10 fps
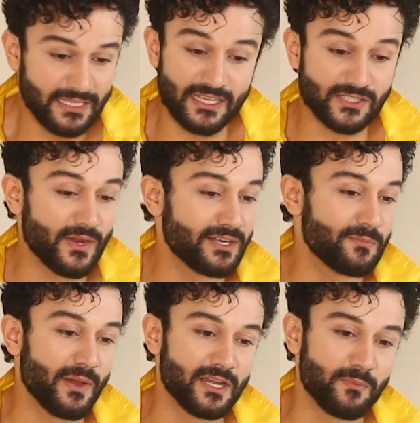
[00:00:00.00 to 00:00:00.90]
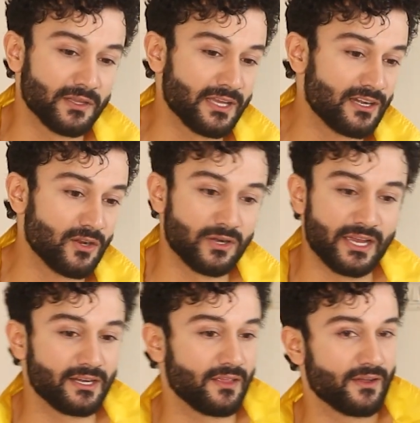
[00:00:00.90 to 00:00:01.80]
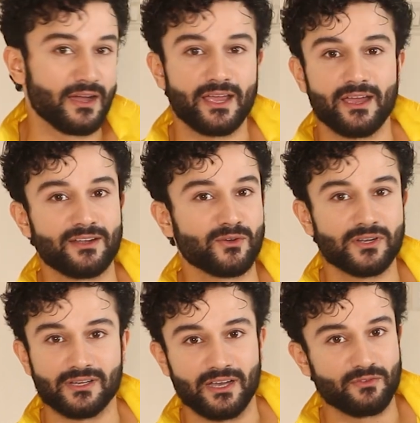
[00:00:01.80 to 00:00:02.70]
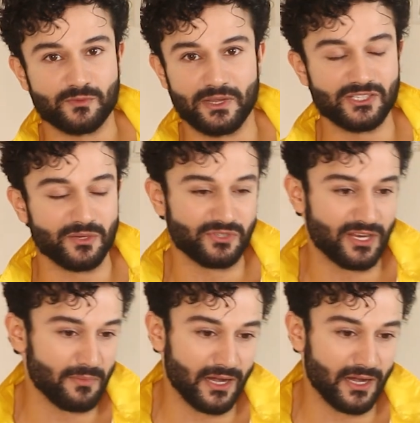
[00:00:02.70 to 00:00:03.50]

That's why I did Panipat. I looked like another guy. I looked. I was playing Shamsher